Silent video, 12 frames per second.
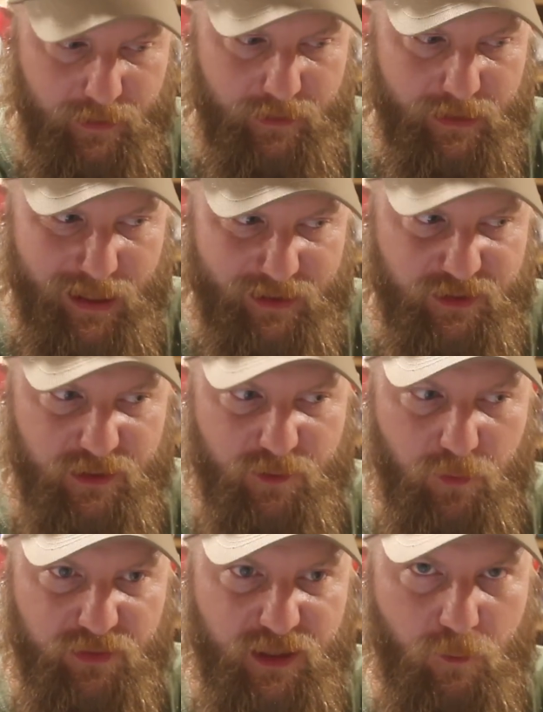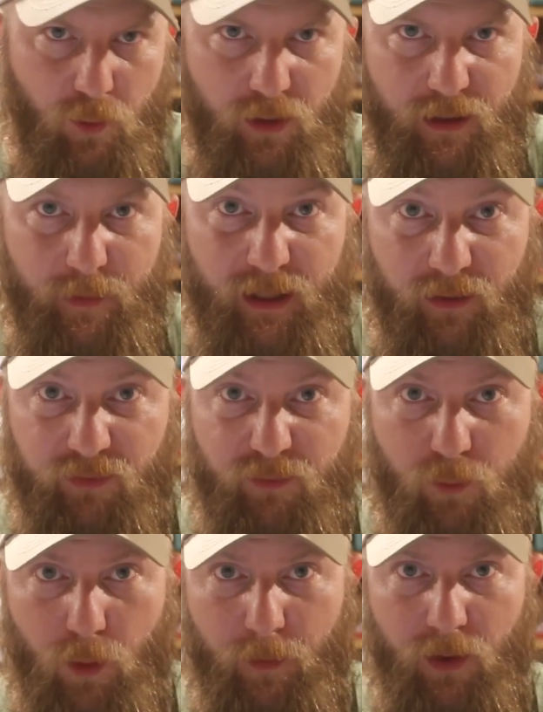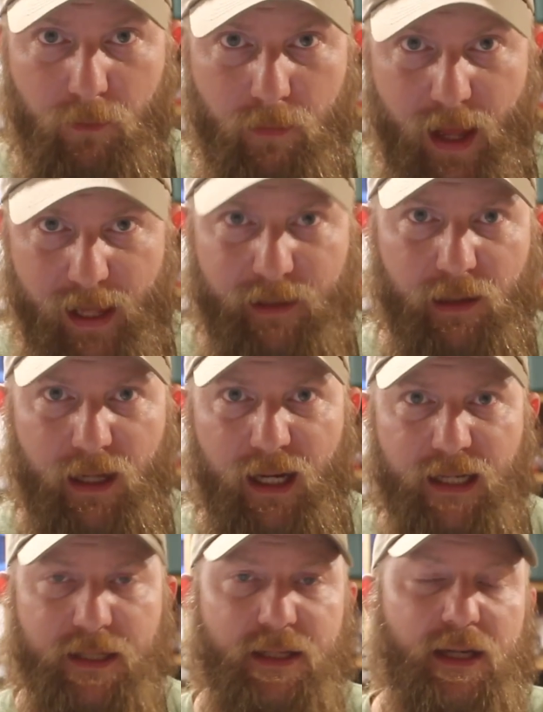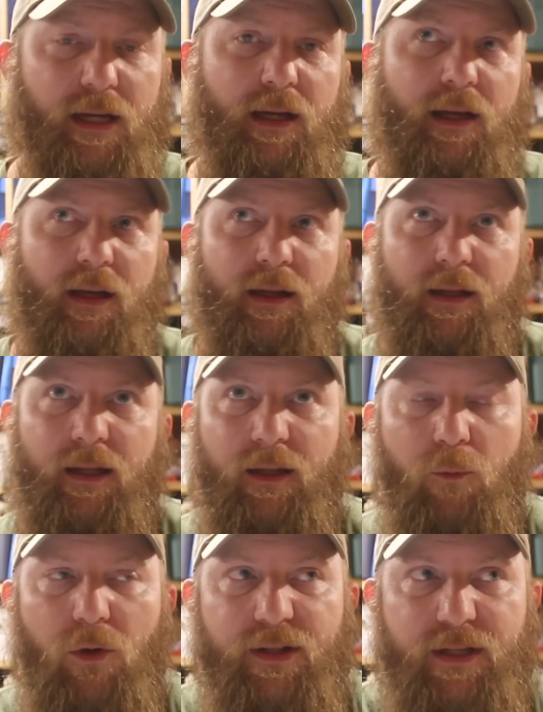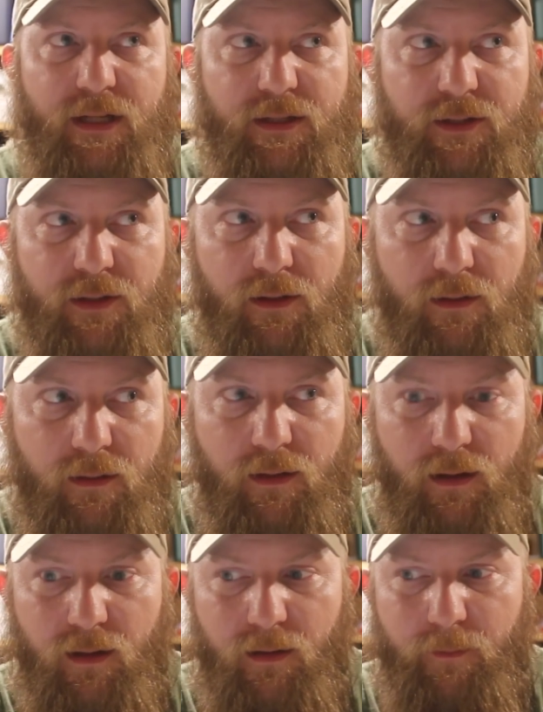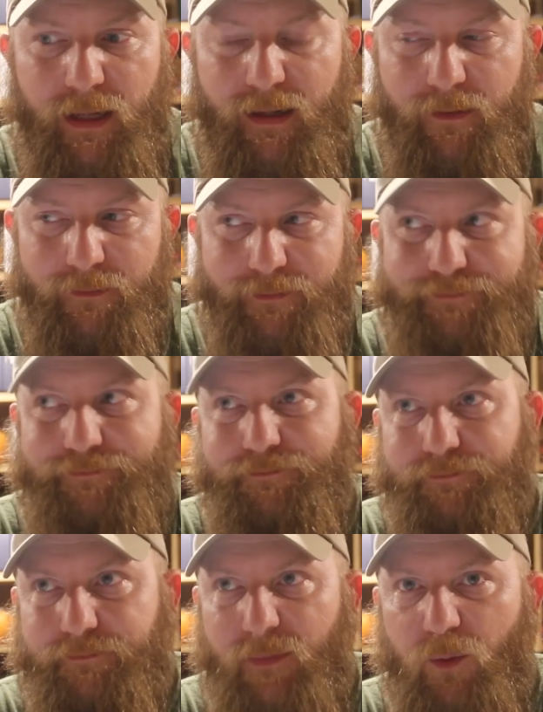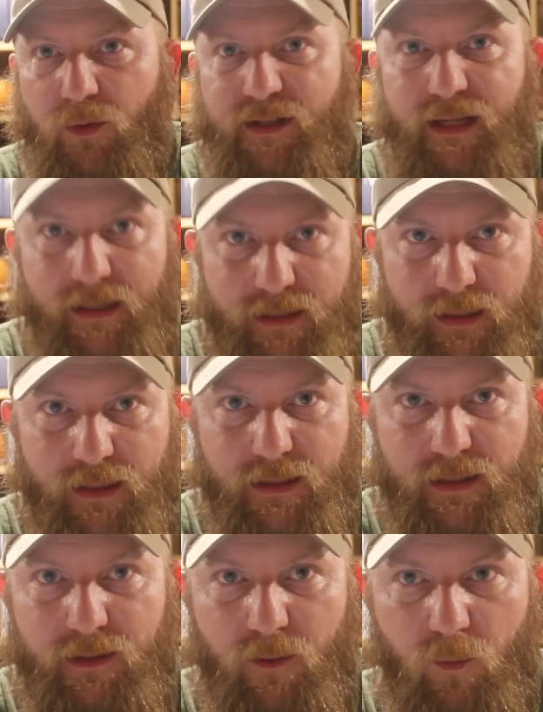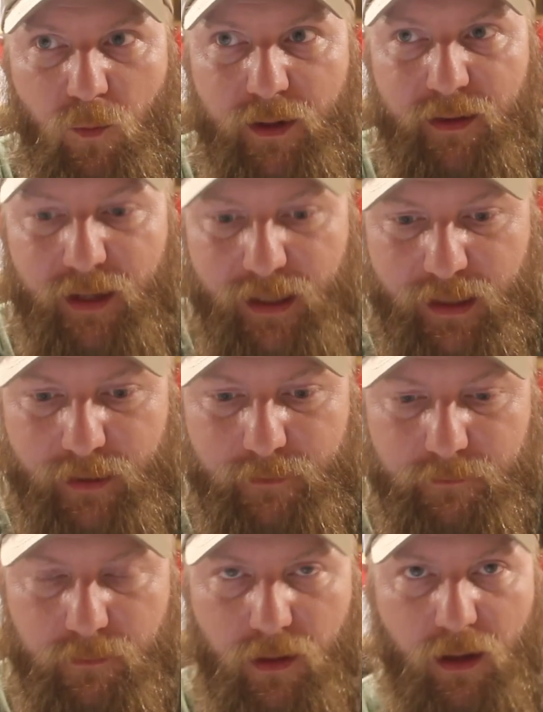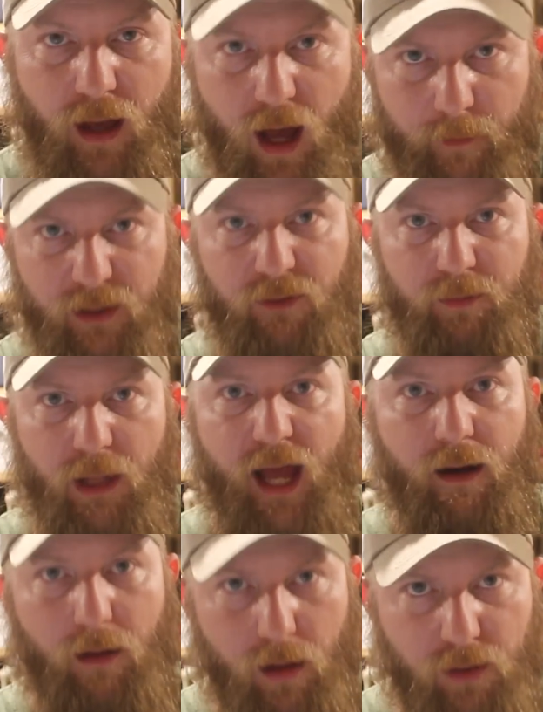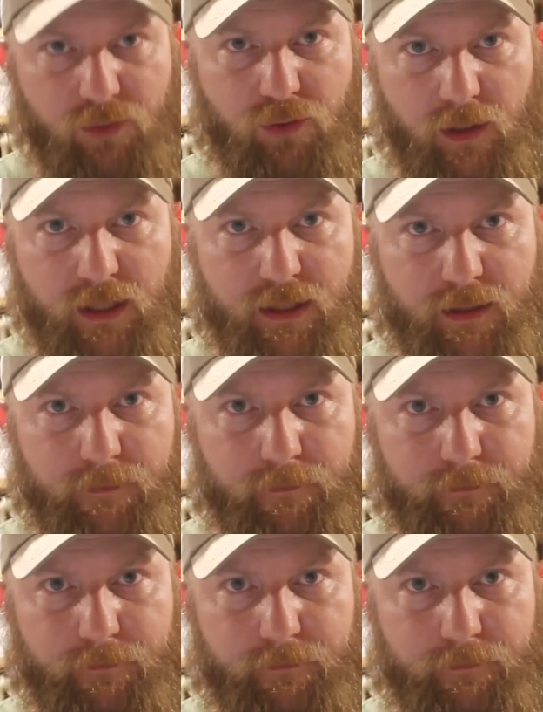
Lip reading: Not just was he worried about his former allies, he was concerned about resistance within communist black countries.